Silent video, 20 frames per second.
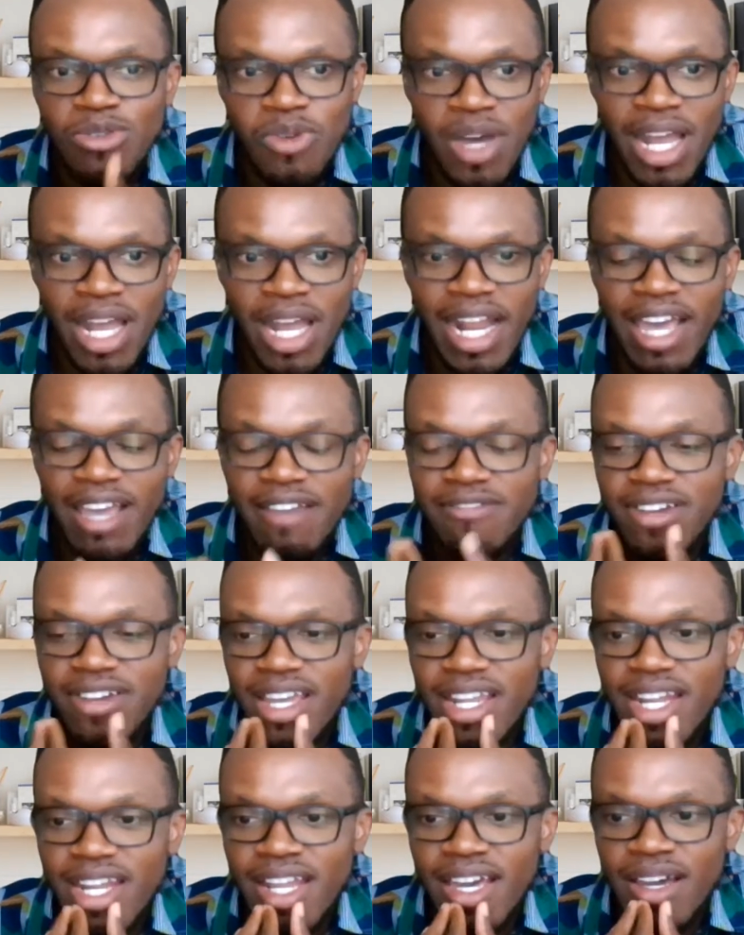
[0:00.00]
who are live
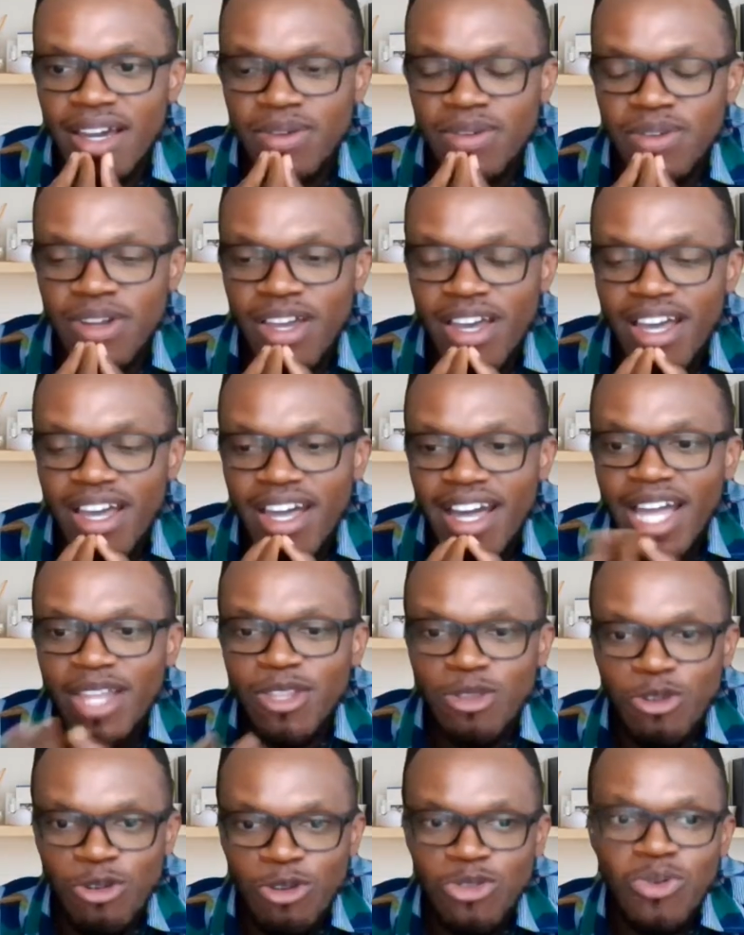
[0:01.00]
right now and
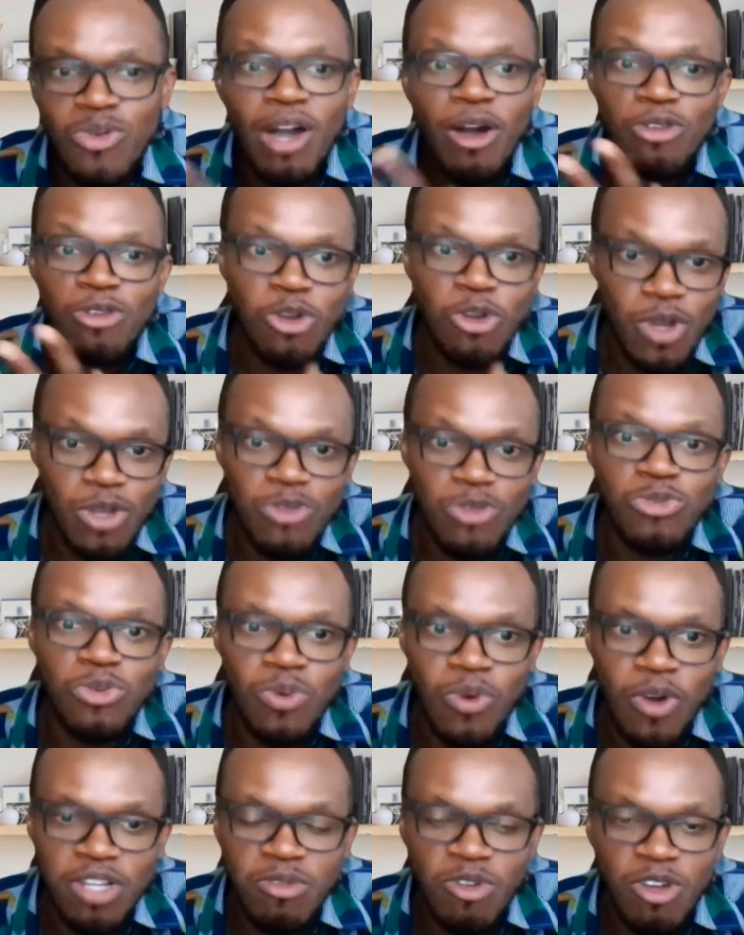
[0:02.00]
those who are also going to
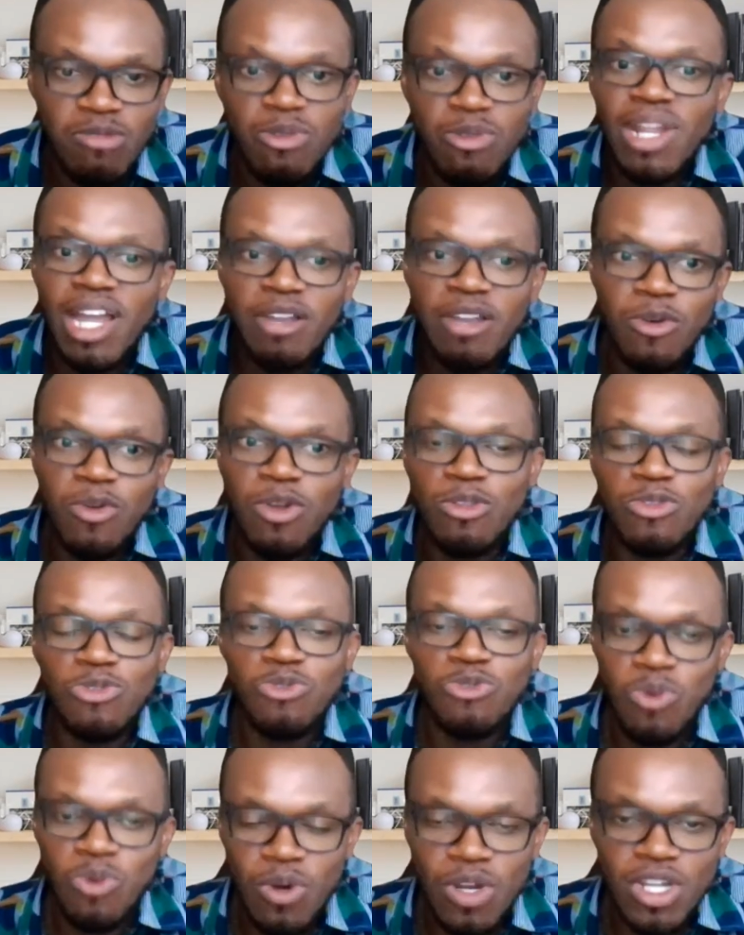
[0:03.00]
watch, because people are going
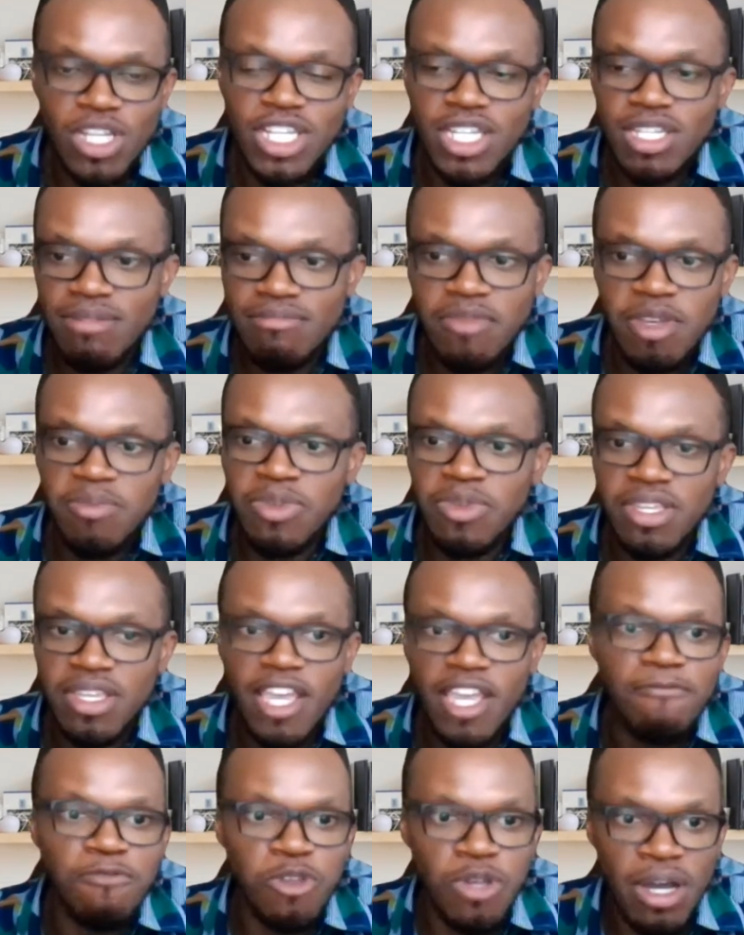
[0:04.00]
to watch
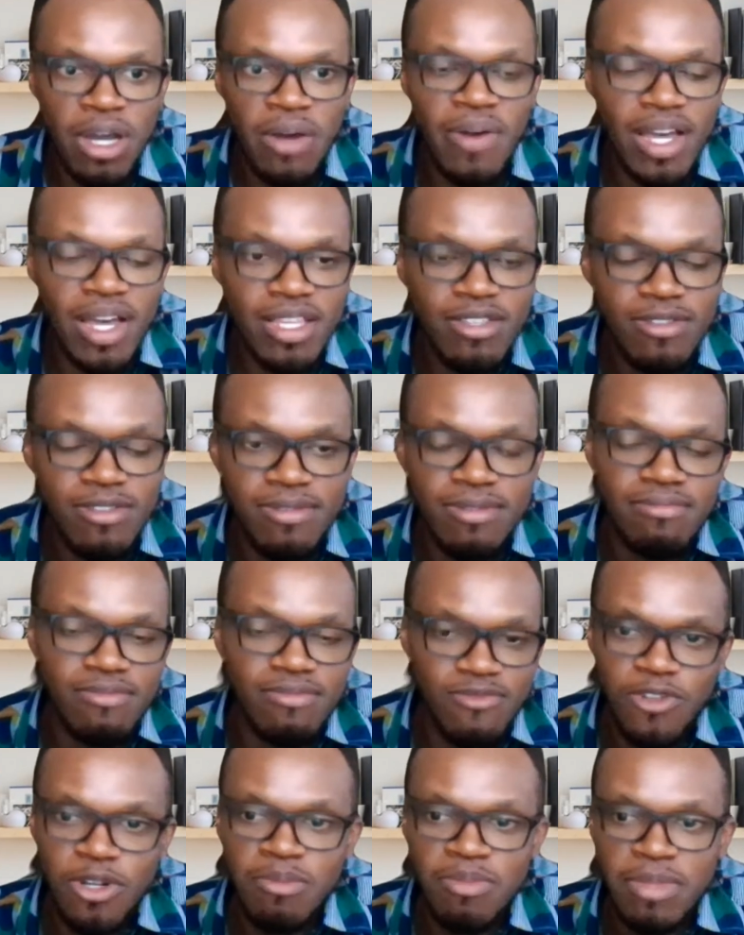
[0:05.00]
maybe a few hours
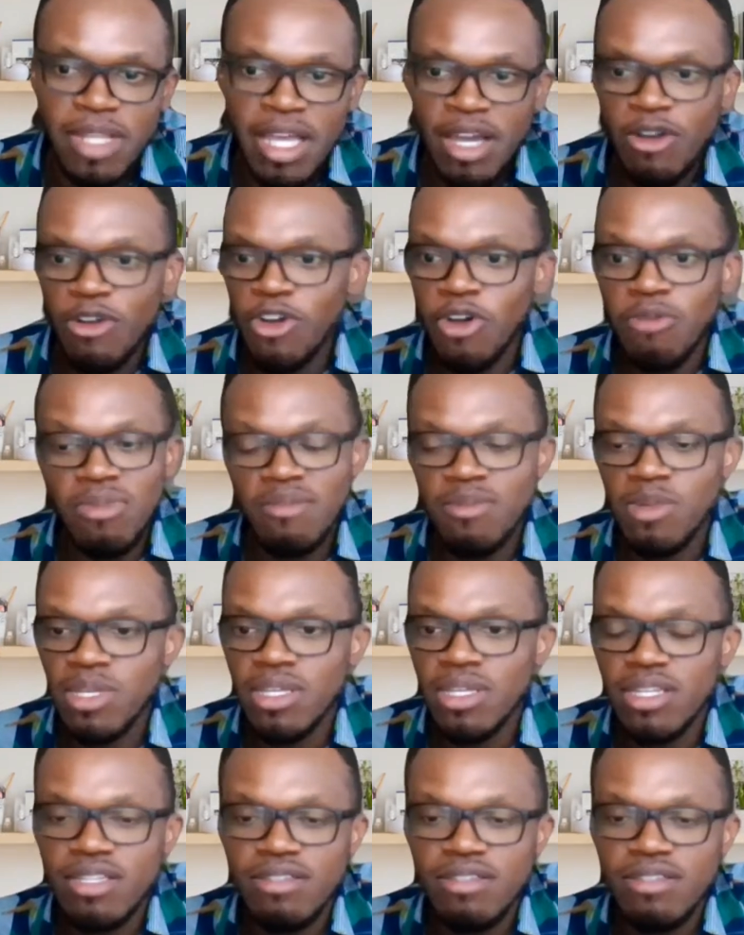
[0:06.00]
from now or maybe